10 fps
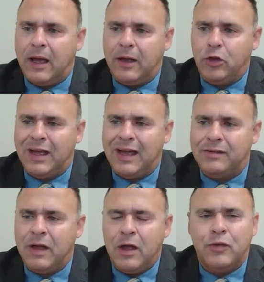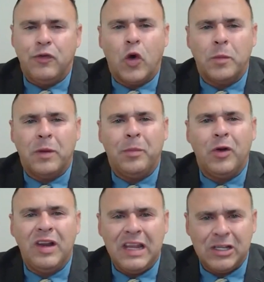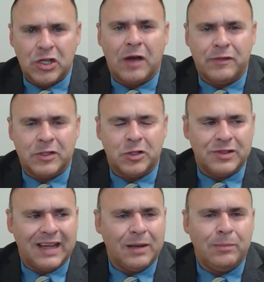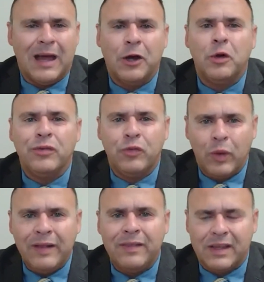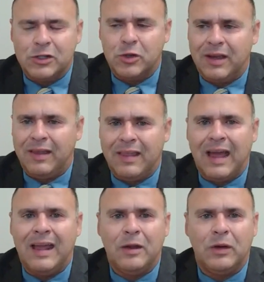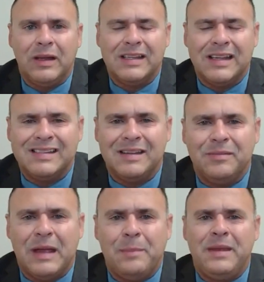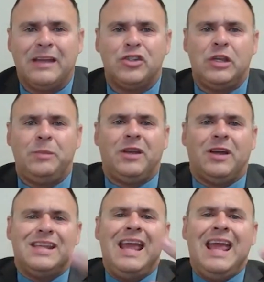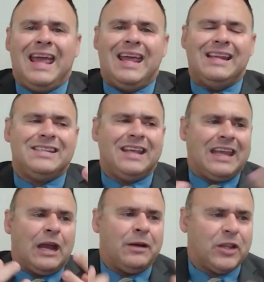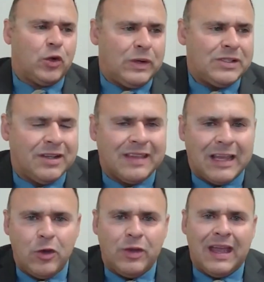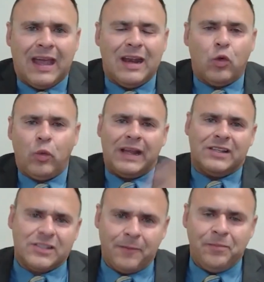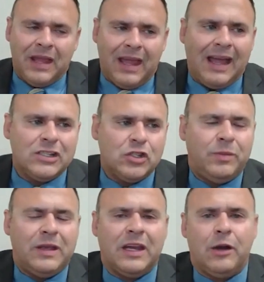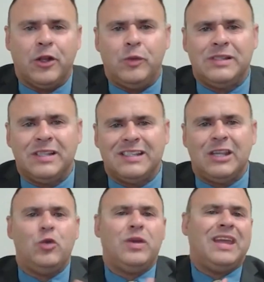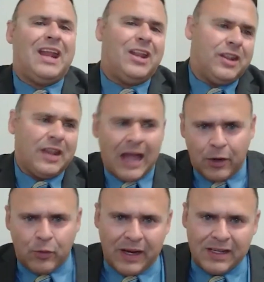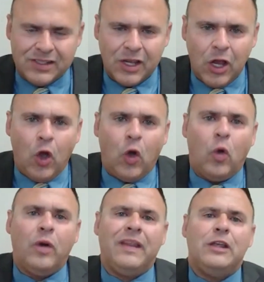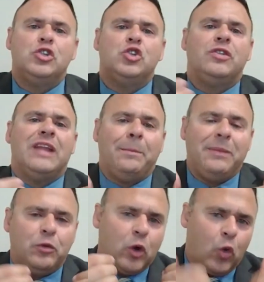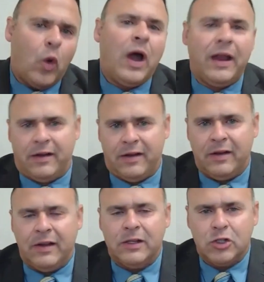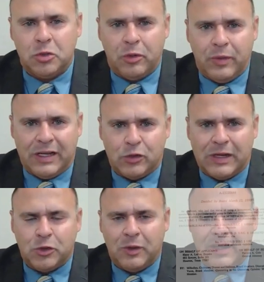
You have former police officers, like in matter of Fuentes, okay, that is a PSG because it is a characteristic that you can't erase. It has to be a characteristic that you cannot erase or that you should not be required to erase, right? So in